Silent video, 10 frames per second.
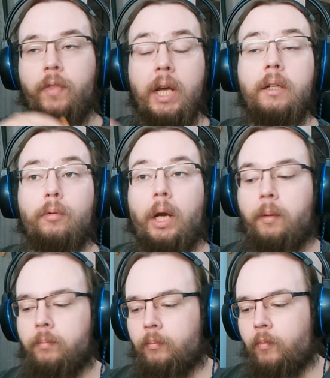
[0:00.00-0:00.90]
The other
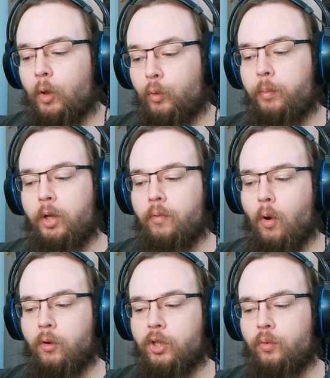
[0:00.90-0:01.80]
way would be,
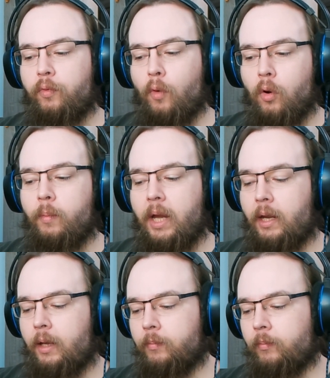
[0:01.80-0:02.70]
of course, to form
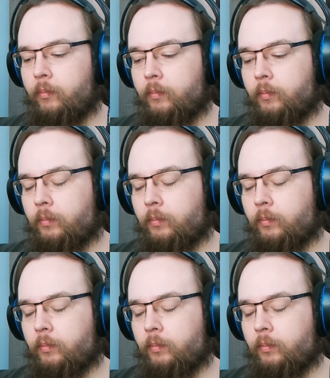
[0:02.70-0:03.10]
a.